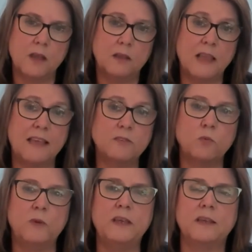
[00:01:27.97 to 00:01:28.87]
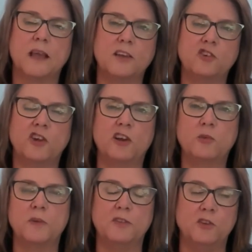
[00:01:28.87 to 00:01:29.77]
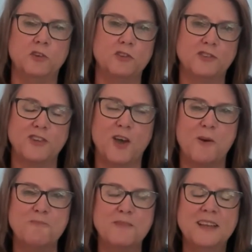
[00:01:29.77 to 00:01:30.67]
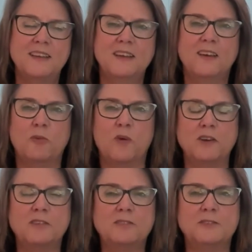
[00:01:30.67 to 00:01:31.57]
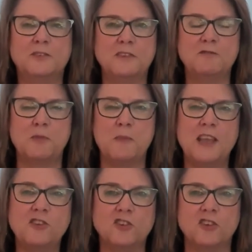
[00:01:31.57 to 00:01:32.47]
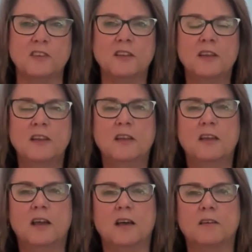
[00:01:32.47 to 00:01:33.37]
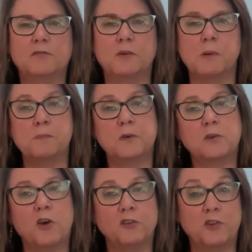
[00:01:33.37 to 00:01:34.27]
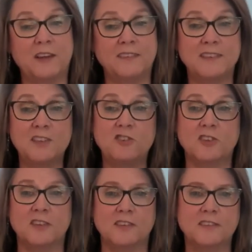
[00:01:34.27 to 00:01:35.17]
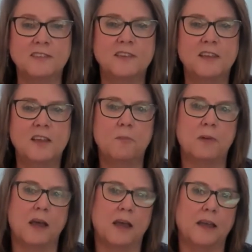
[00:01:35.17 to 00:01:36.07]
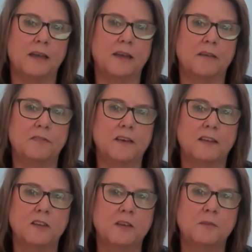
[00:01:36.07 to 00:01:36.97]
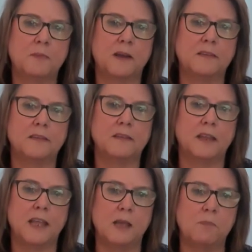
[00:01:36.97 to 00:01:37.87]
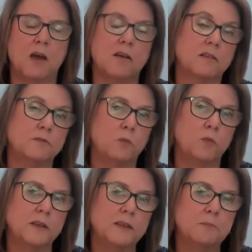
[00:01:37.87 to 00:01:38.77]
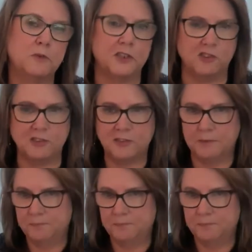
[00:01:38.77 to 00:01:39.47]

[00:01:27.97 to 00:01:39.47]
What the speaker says: Last week, I shared with you some wonderful information from a book called Transitions by a fella by the name of William Bridges.